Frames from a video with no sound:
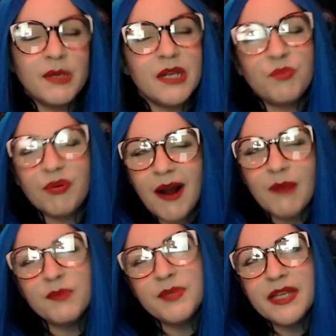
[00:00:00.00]
I mean,
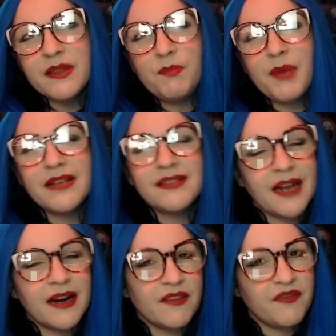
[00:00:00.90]
probably the
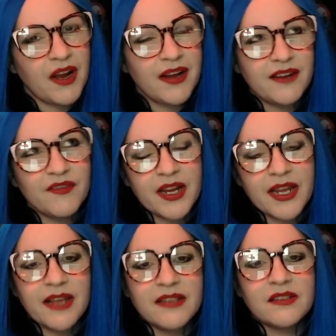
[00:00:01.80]
best out of the five,
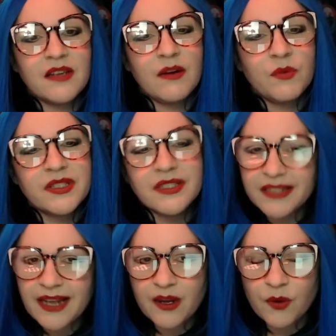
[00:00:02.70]
I guess, was the
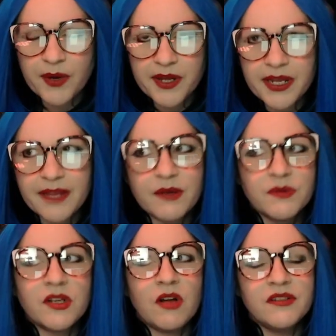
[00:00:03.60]
second one, and
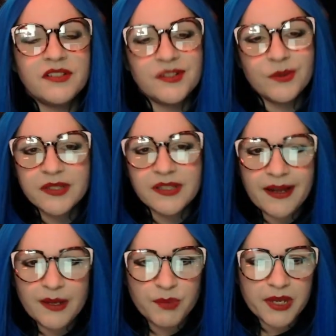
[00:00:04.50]
that was called
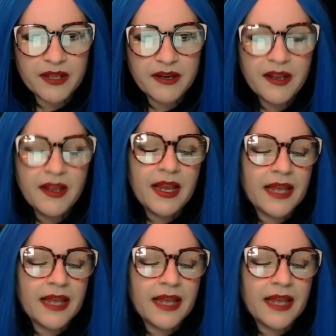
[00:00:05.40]
Suicide Bid,